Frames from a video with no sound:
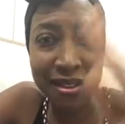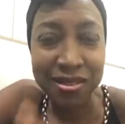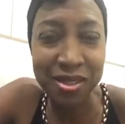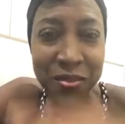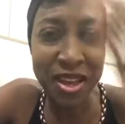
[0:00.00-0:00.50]

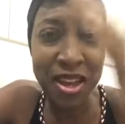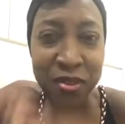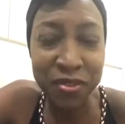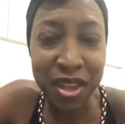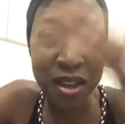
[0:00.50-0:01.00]
some kind
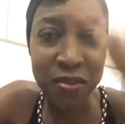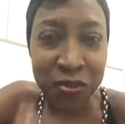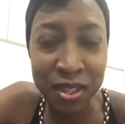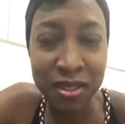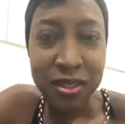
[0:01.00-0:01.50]
of dark
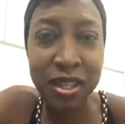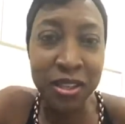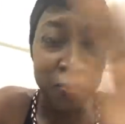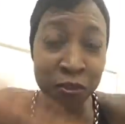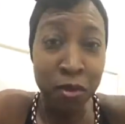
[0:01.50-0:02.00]
veil in
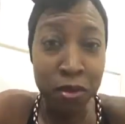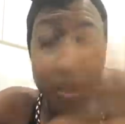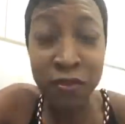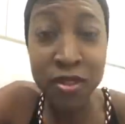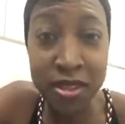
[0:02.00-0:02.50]
front
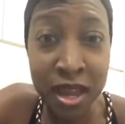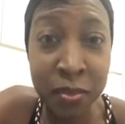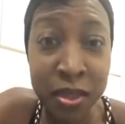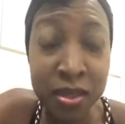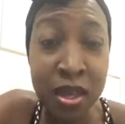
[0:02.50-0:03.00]
of the
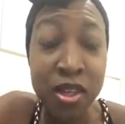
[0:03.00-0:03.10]
diamond.